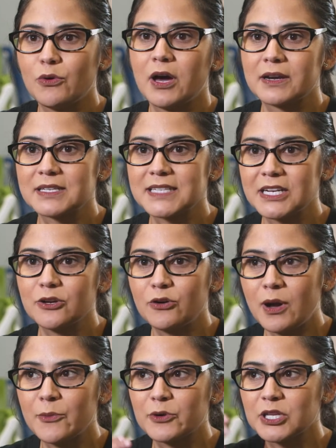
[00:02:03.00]
on, because I know
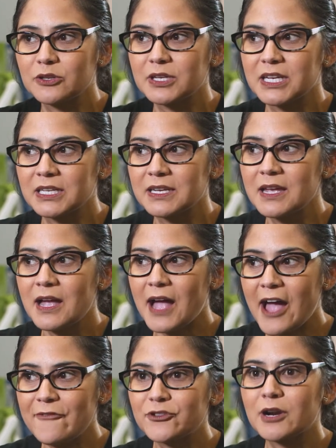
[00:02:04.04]
I'm already looking,
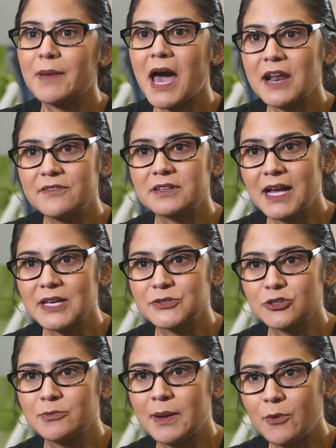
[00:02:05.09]
after I'm out of the classroom,